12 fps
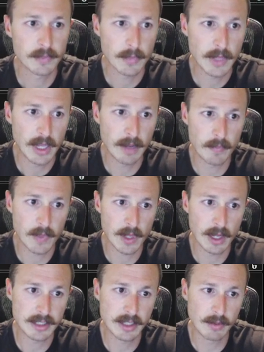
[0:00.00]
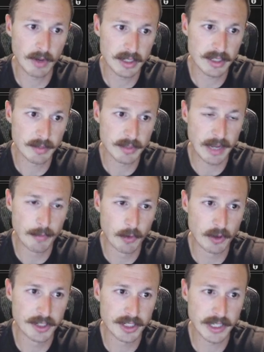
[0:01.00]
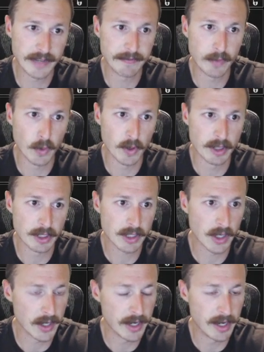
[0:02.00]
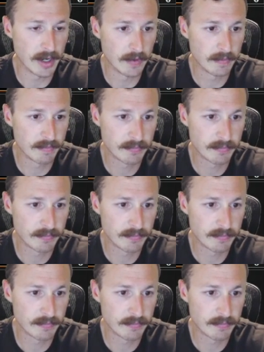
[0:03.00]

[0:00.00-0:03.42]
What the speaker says: Yep, I see why some sideboards just have 4 of this card now.